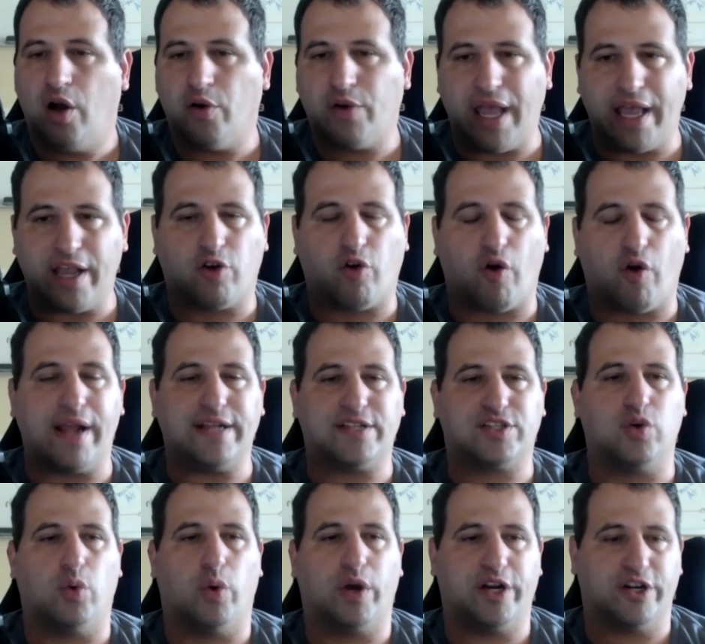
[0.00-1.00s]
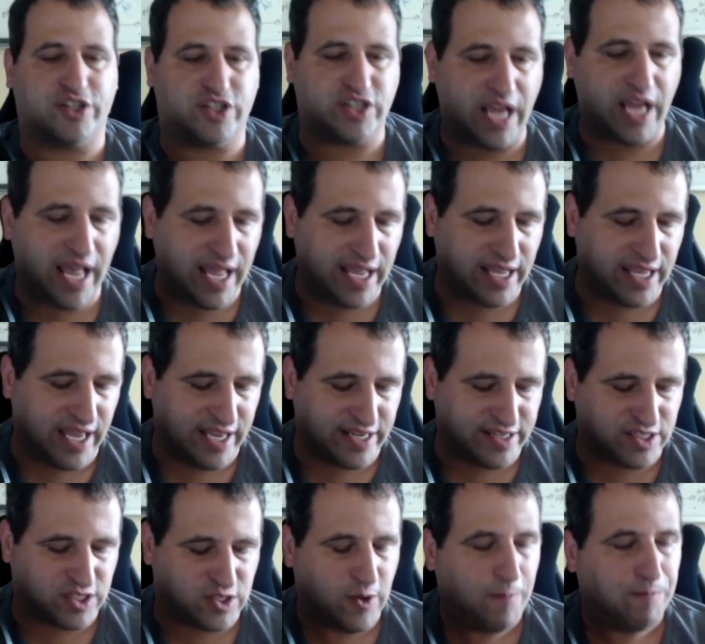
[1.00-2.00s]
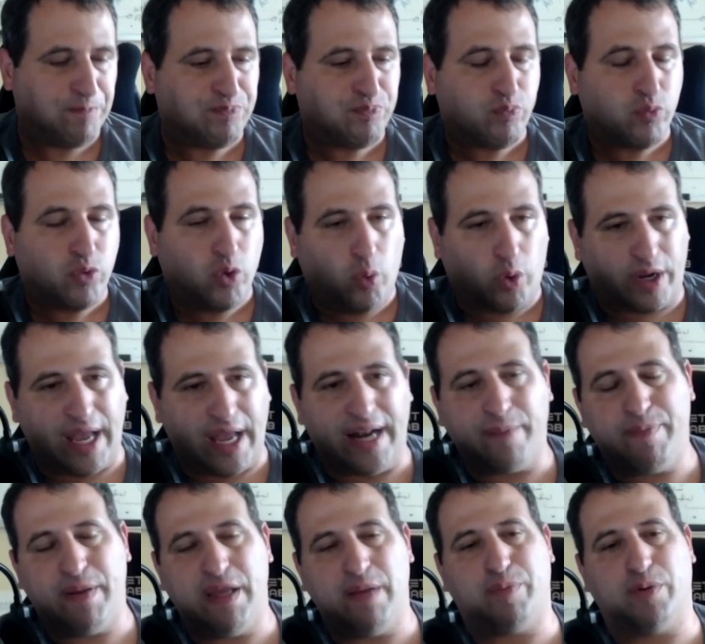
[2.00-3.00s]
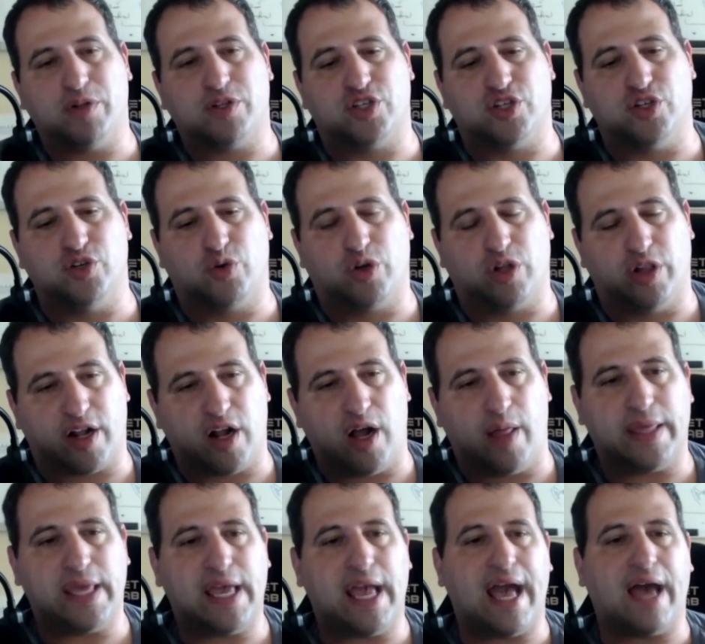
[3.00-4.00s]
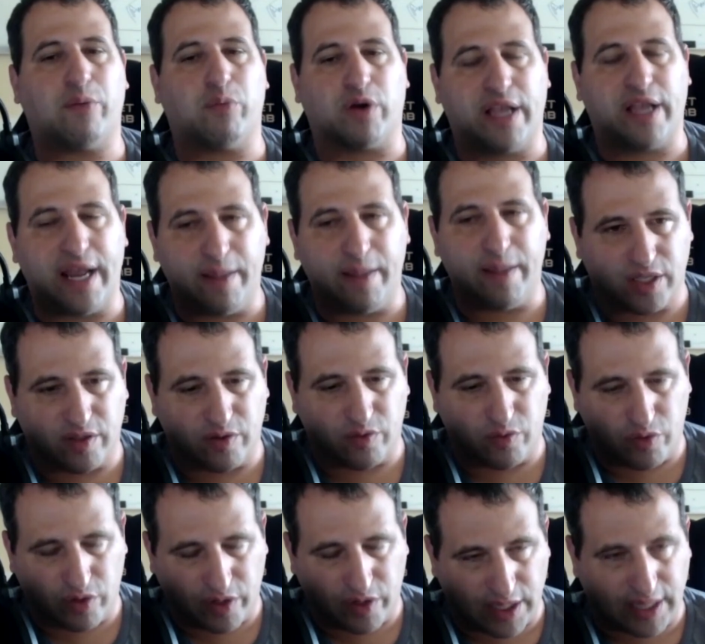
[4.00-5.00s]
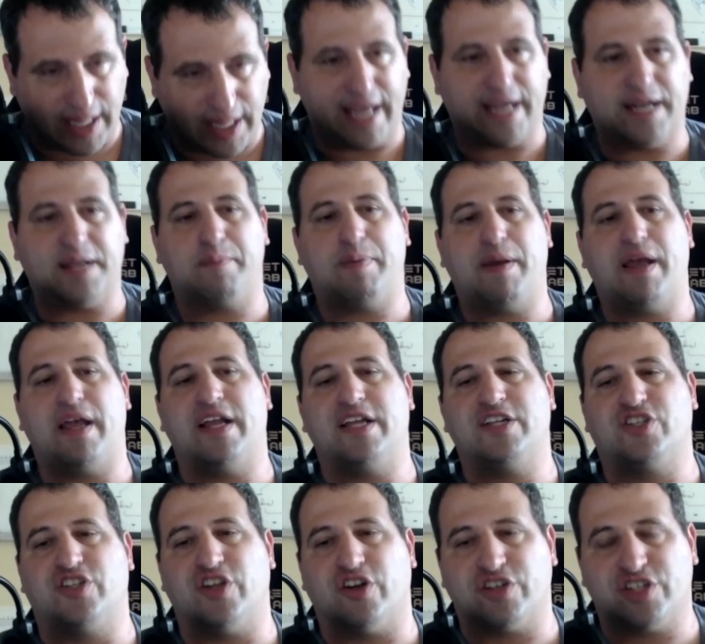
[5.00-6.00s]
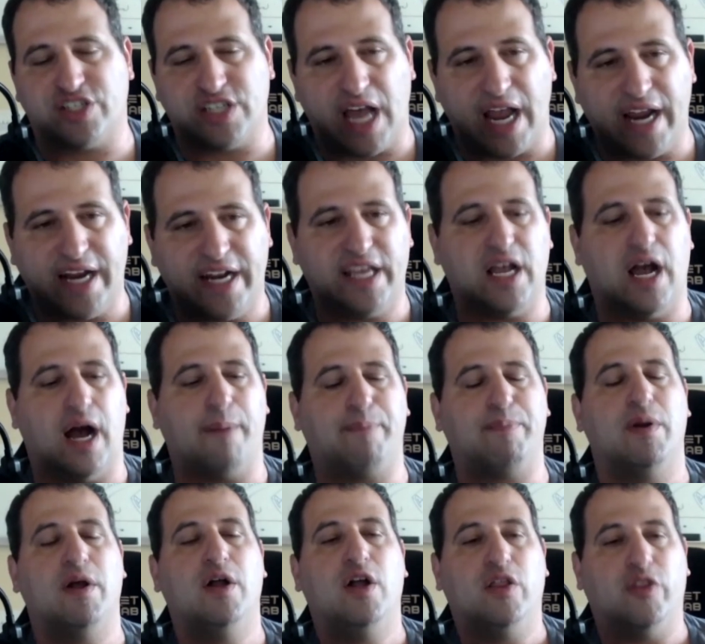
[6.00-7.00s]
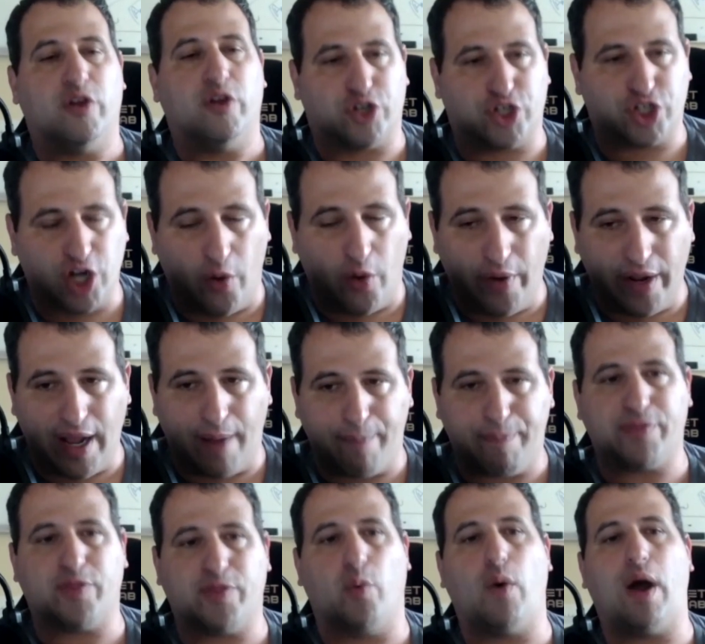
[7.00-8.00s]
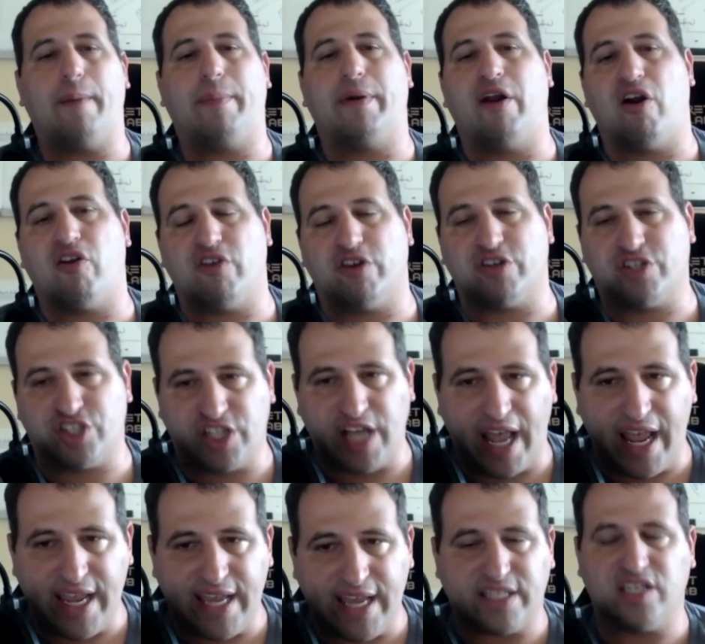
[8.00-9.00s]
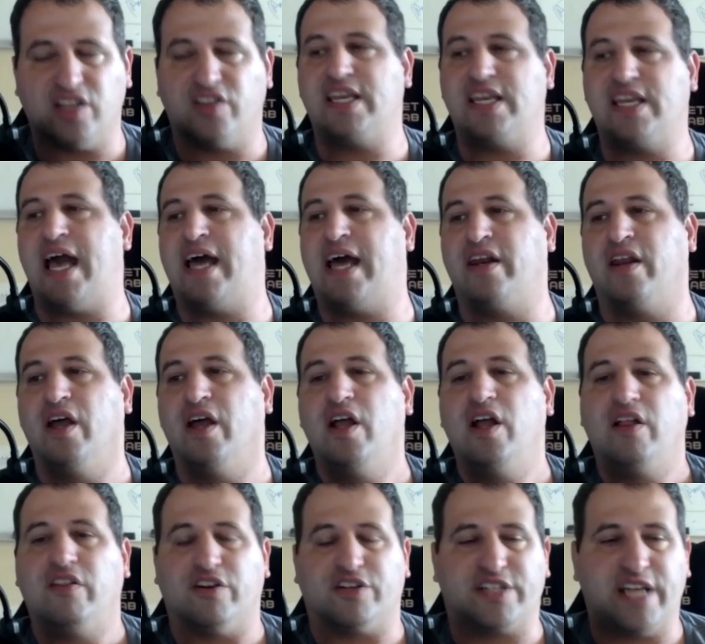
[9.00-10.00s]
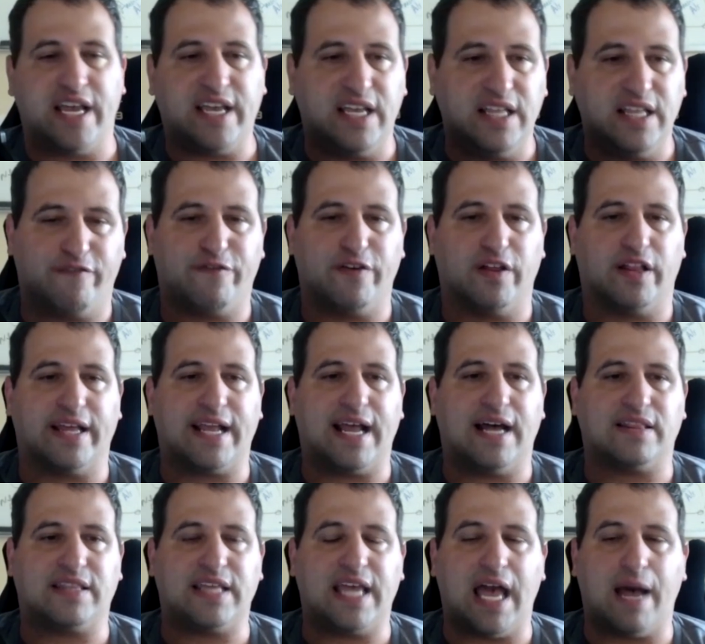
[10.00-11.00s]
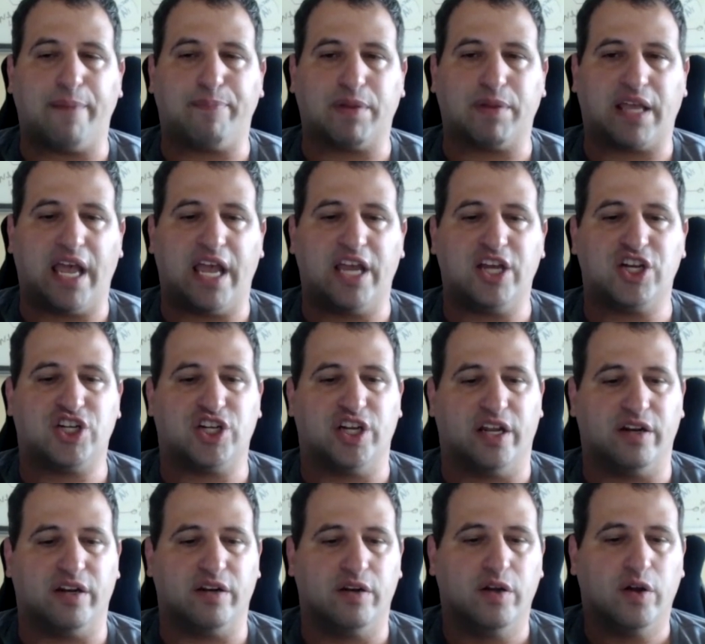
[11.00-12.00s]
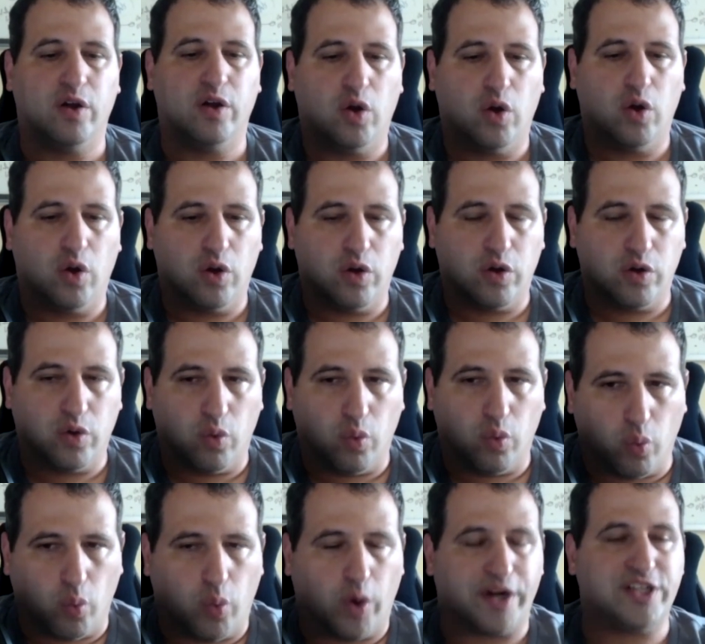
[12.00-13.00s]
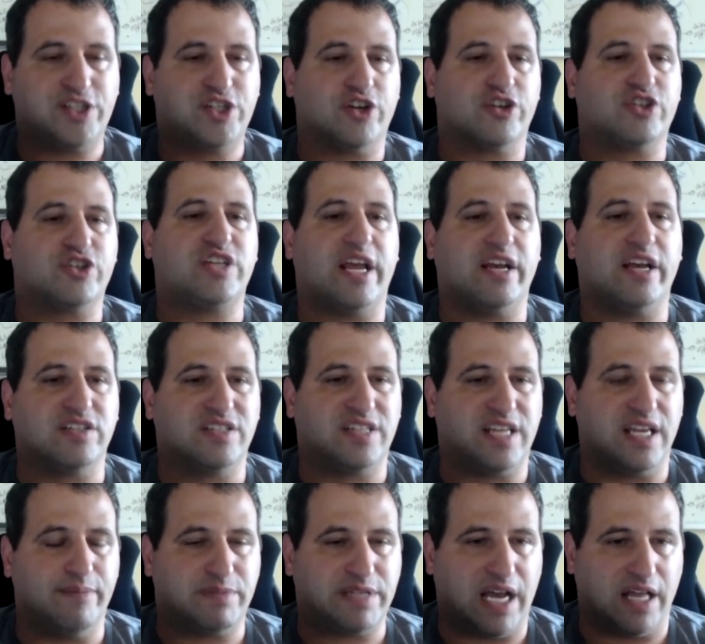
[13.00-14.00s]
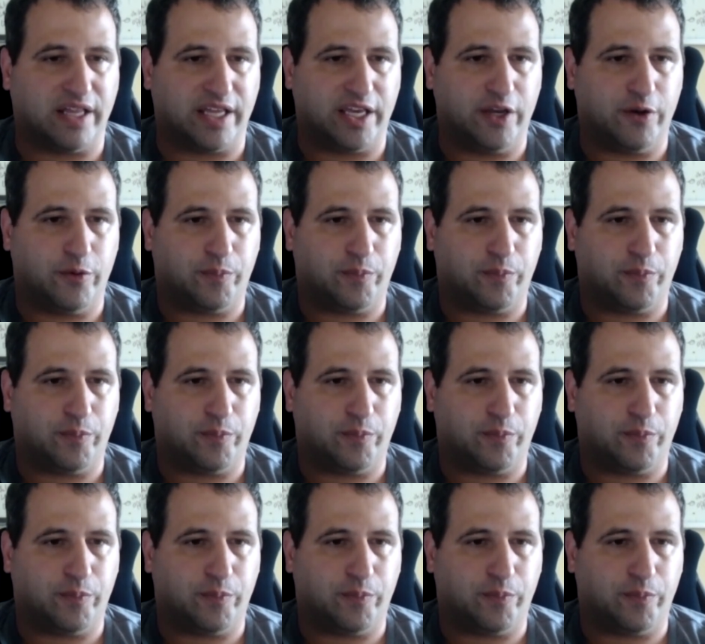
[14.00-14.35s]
Okay, great. So what you're saying is we're getting people to click on the ad. We're getting people to the landing page. They're signing up. They're showing up at the webinar. They're staying until the end. They're taking the action and filling out the application. What is your sales team telling you?